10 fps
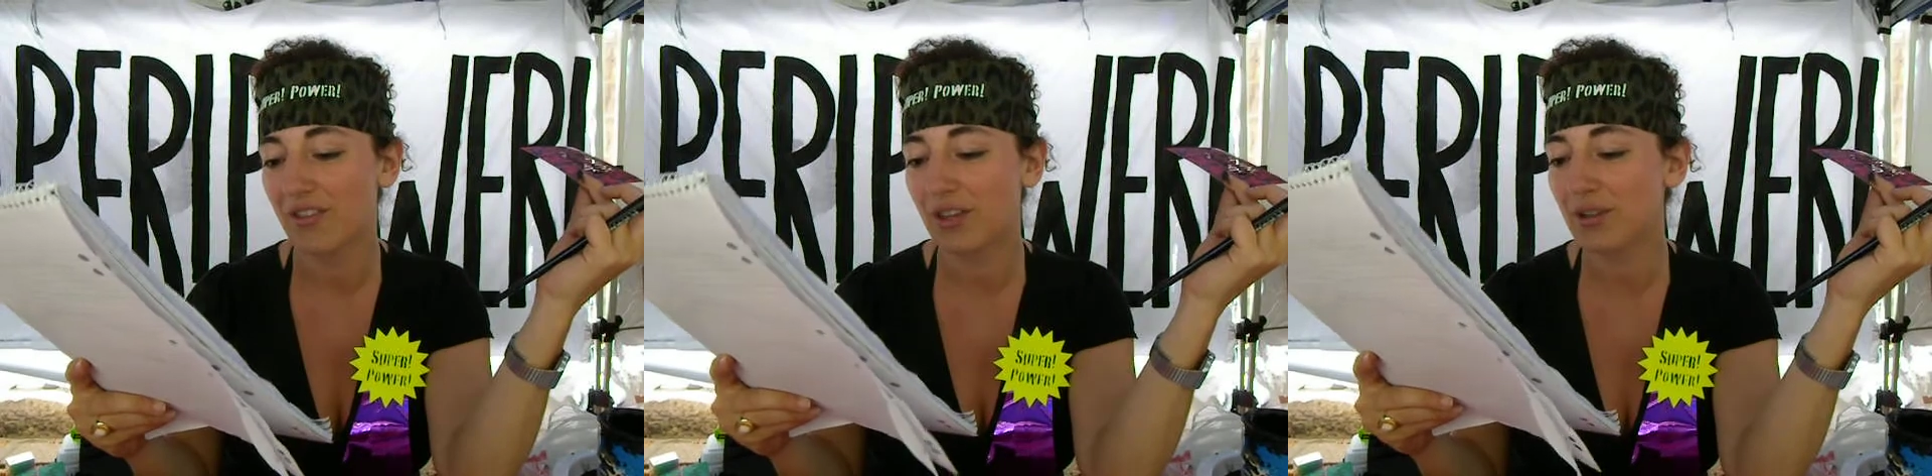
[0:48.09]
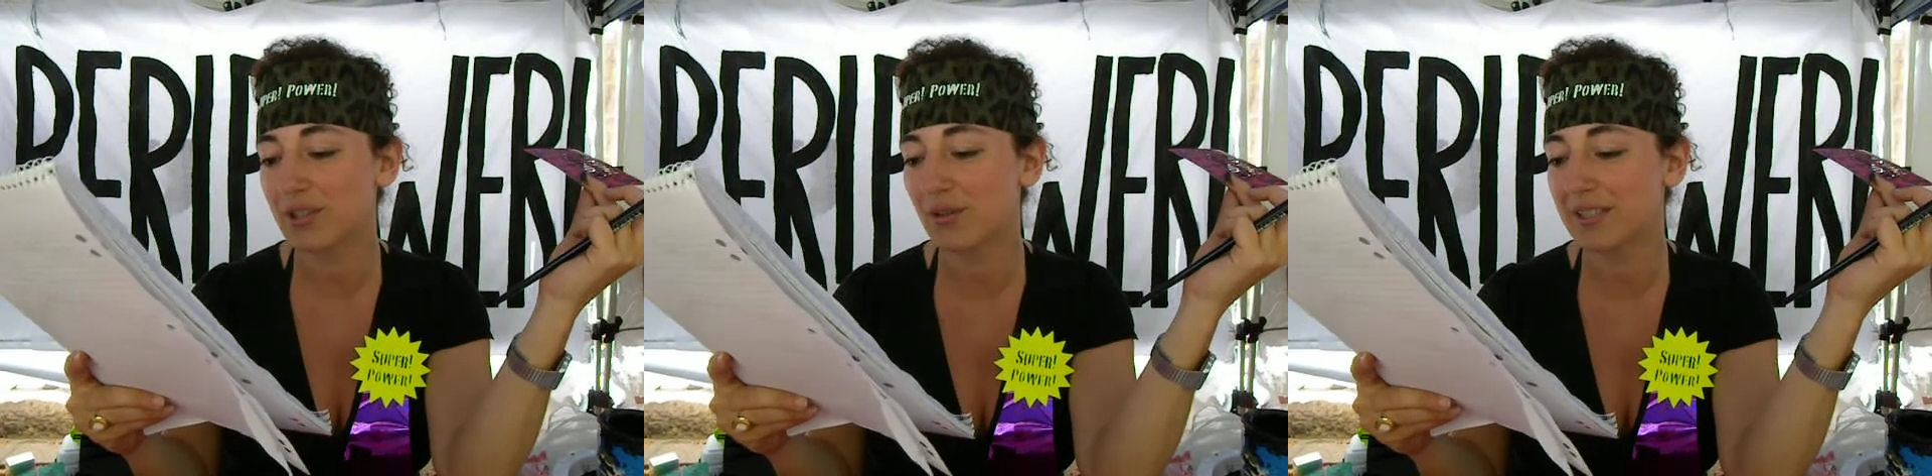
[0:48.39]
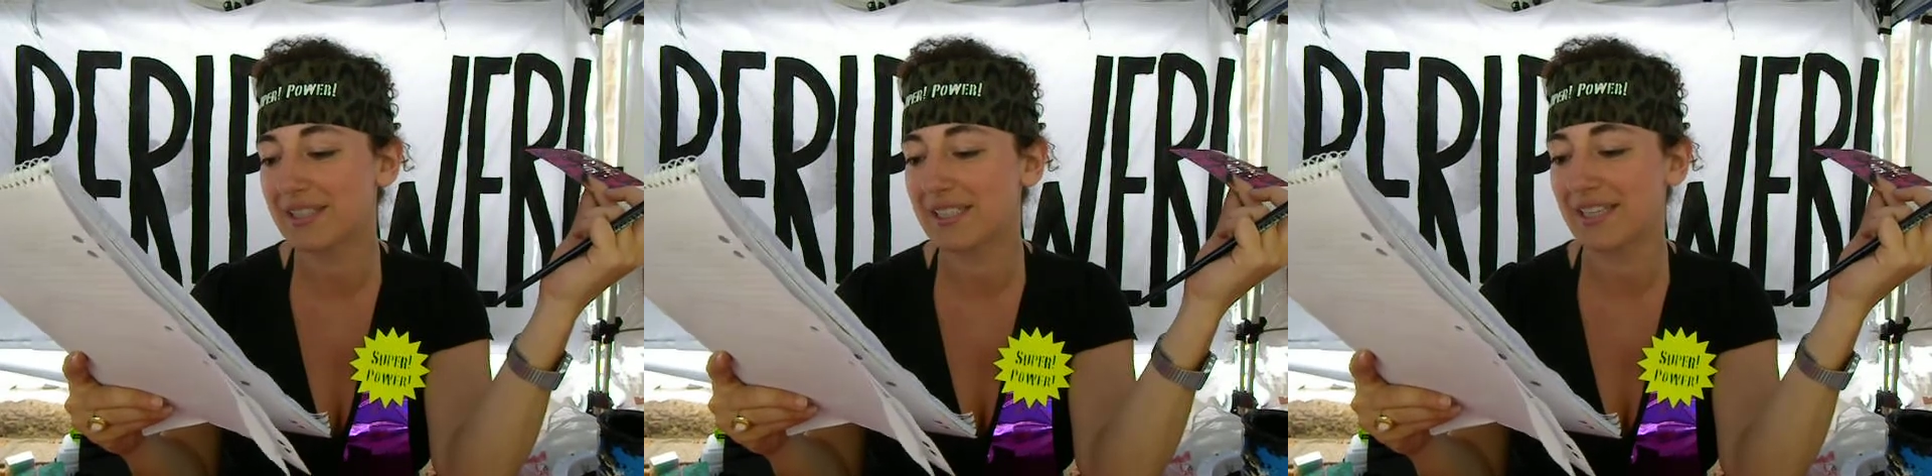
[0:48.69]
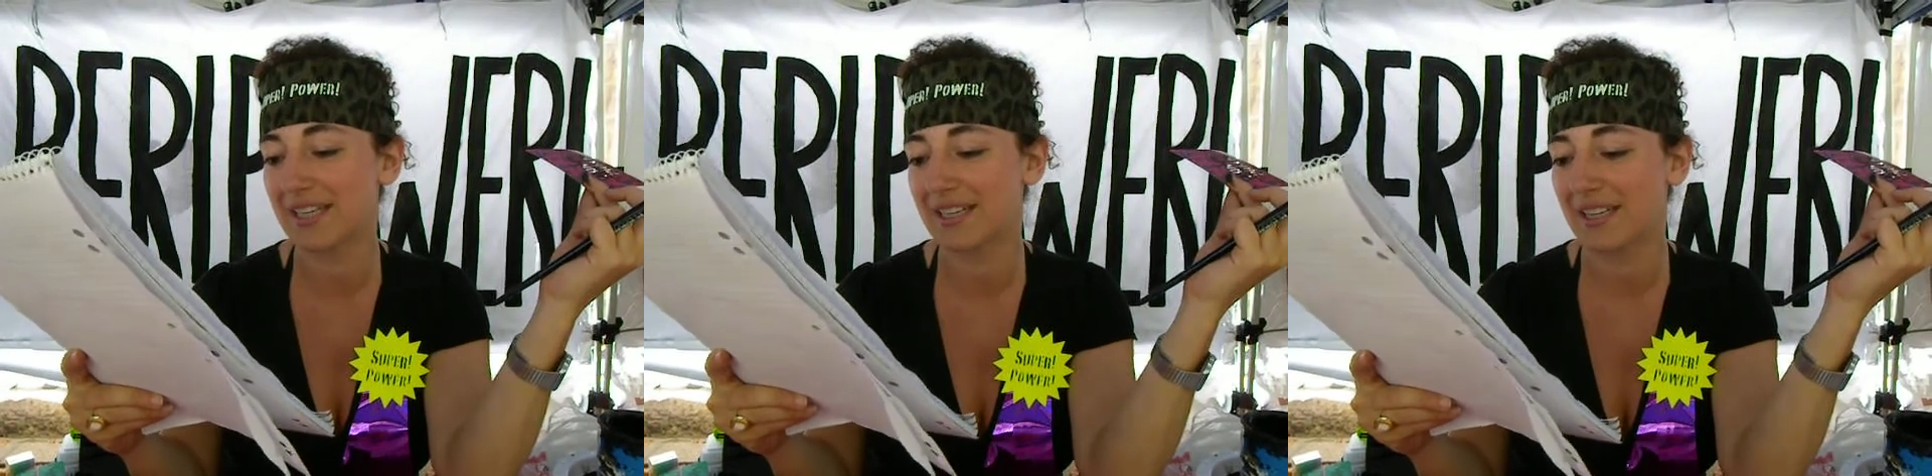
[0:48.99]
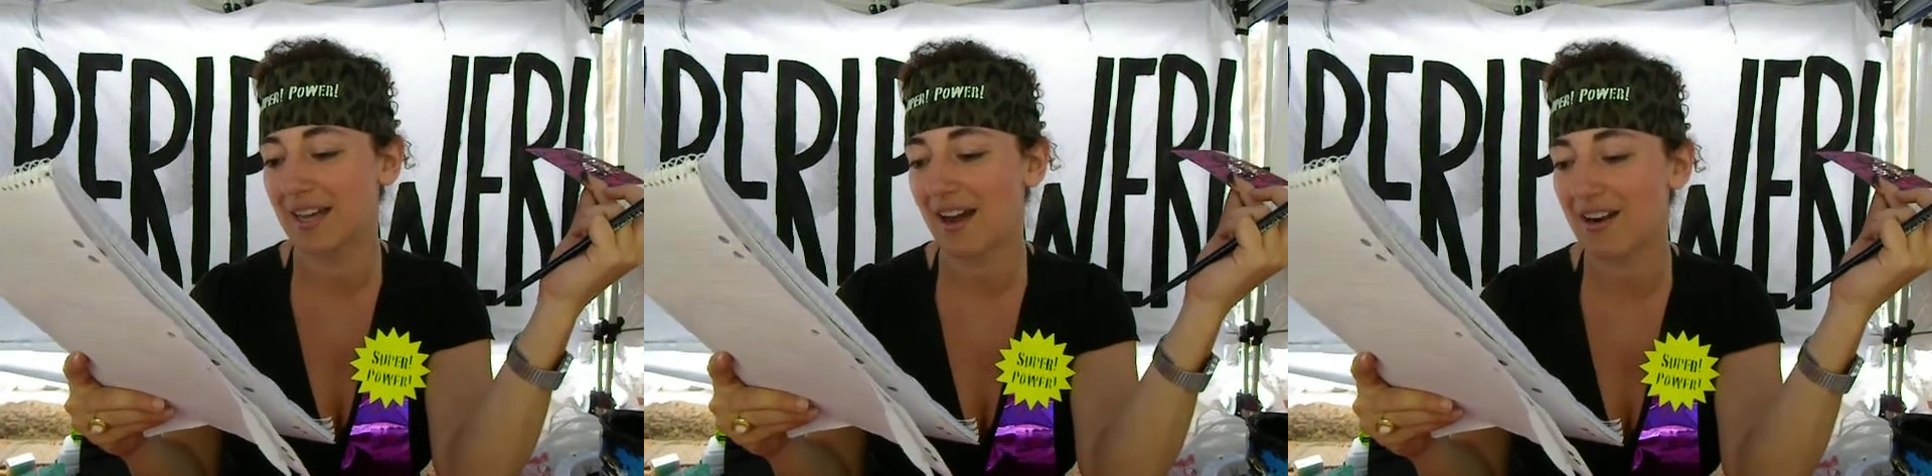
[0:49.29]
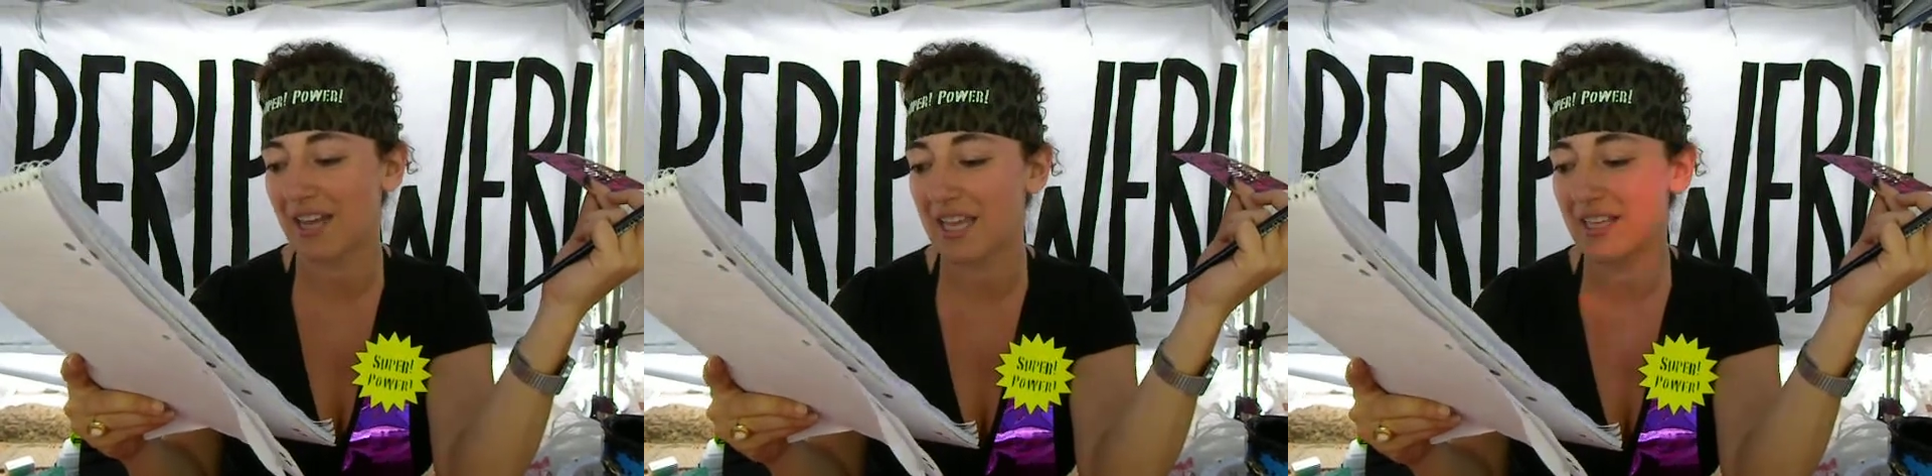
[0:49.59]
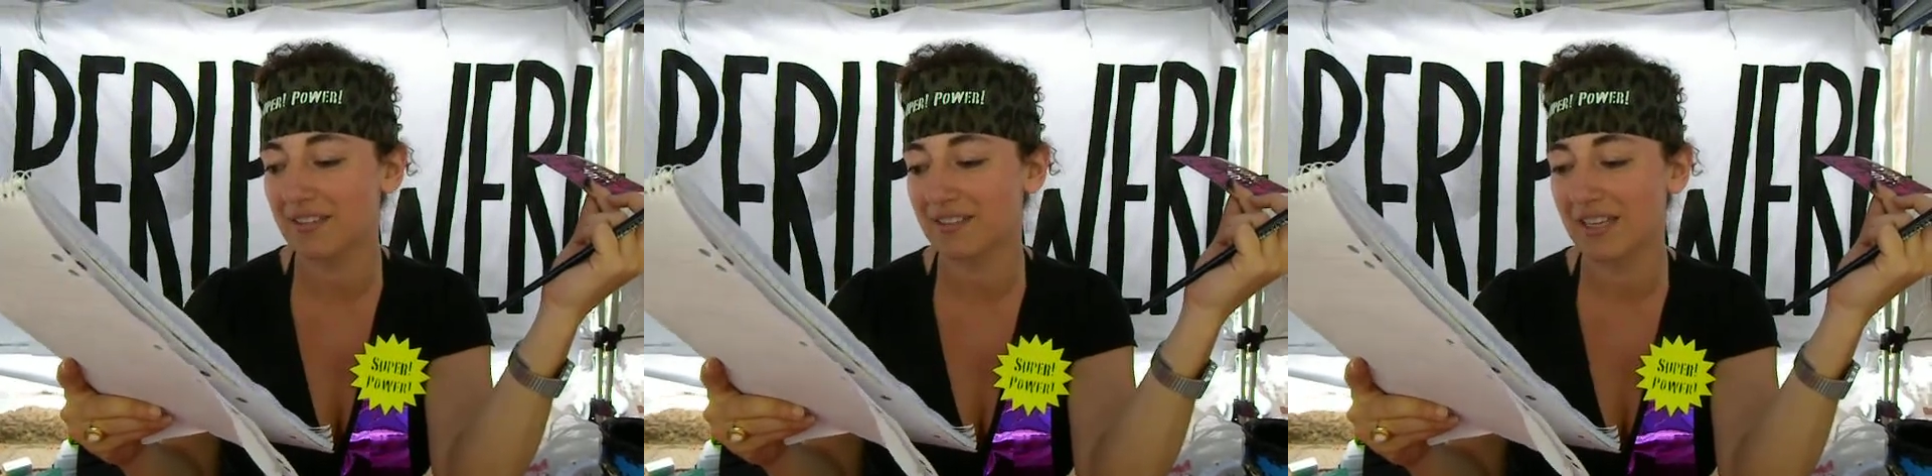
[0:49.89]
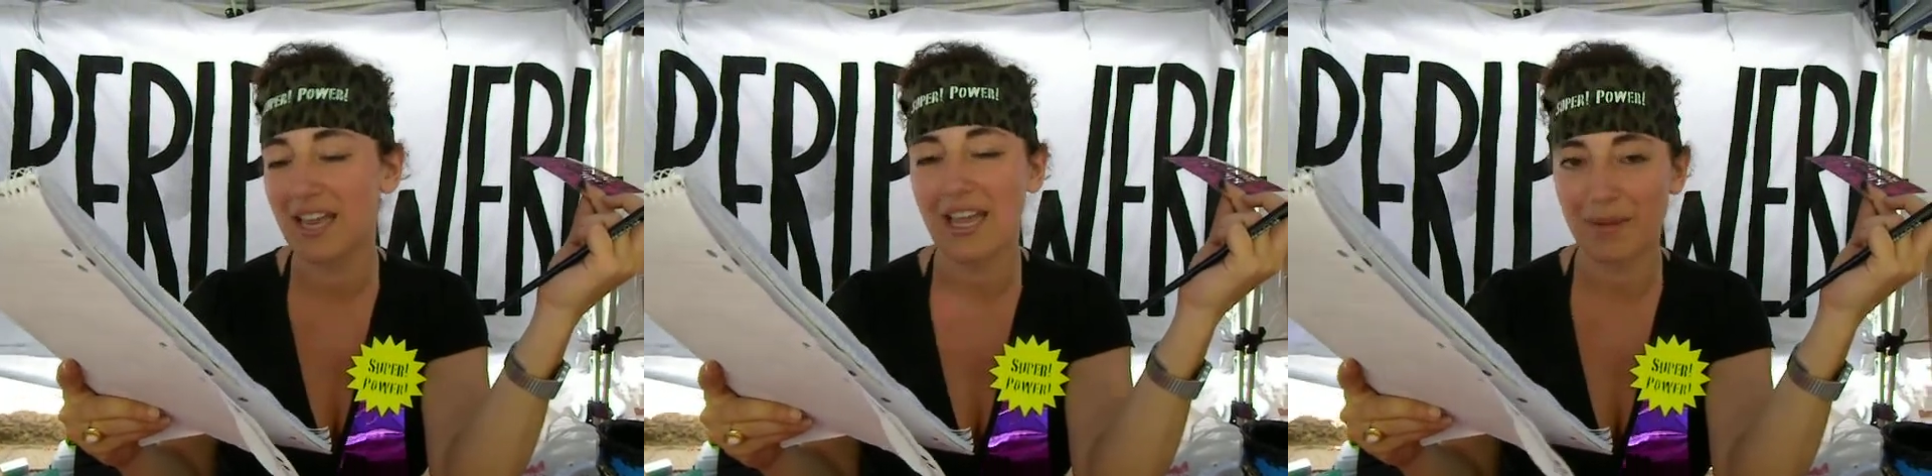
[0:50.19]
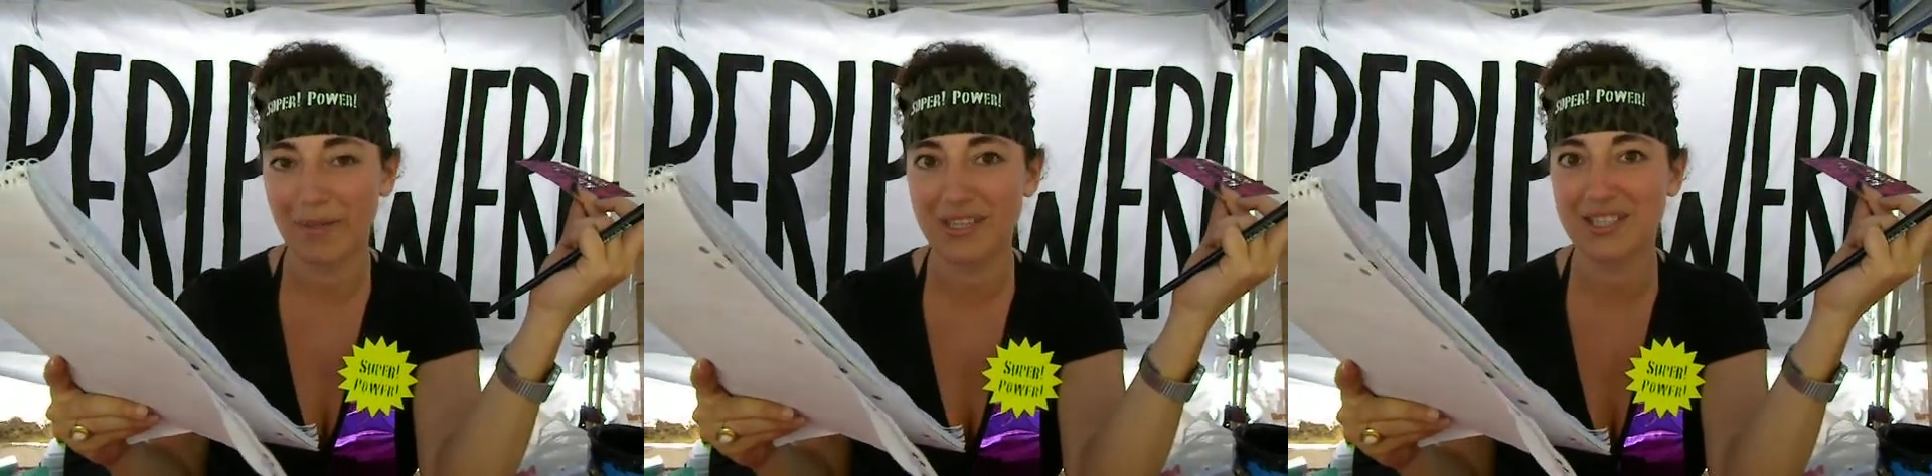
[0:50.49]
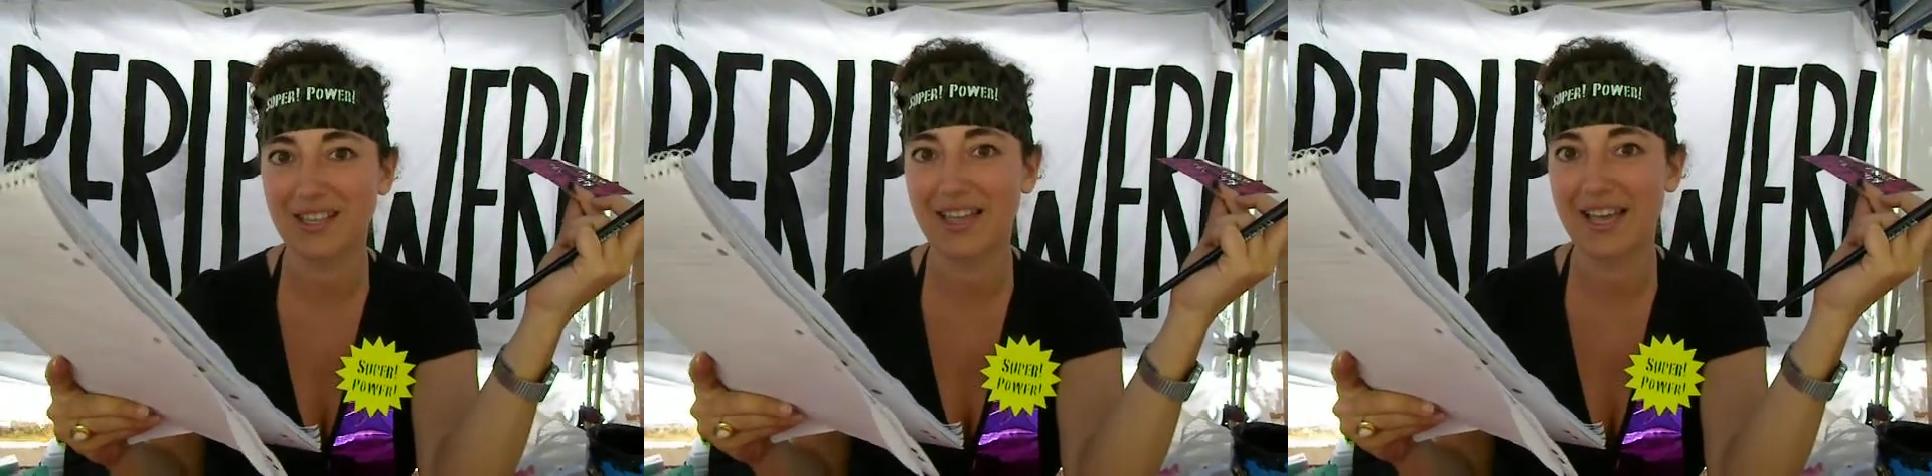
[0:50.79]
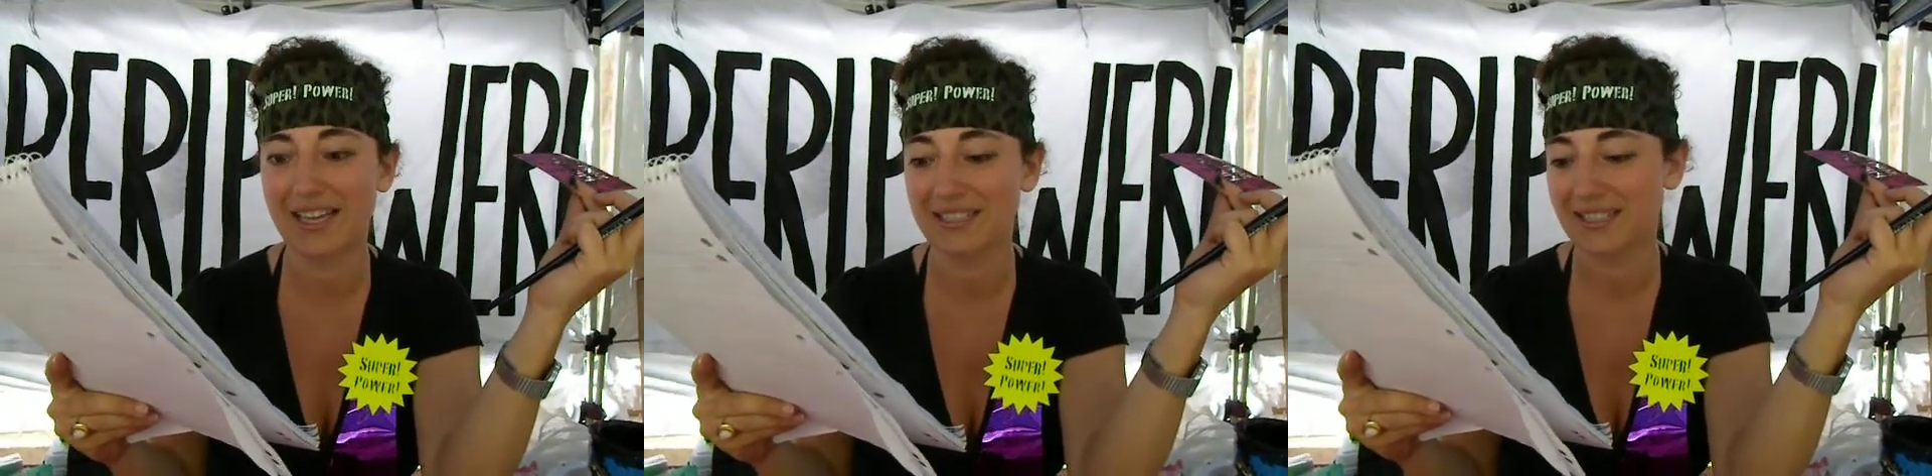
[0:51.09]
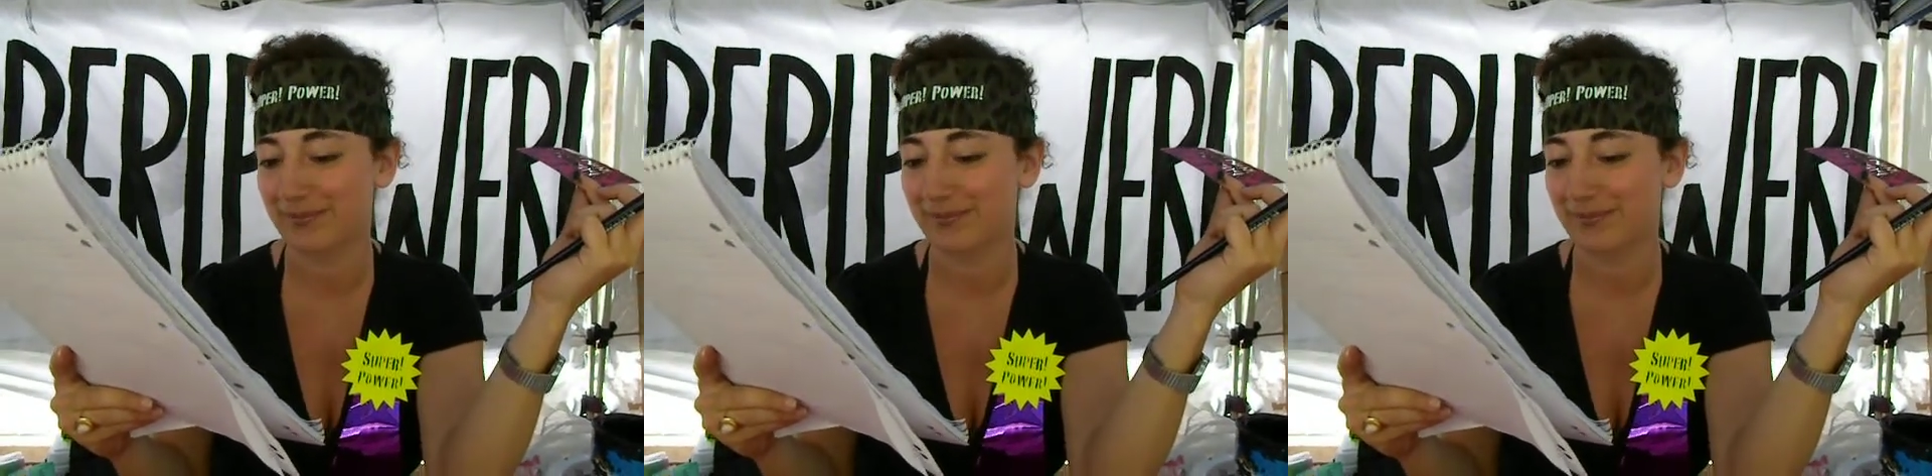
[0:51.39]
Those who are sick are healed. Imagine that.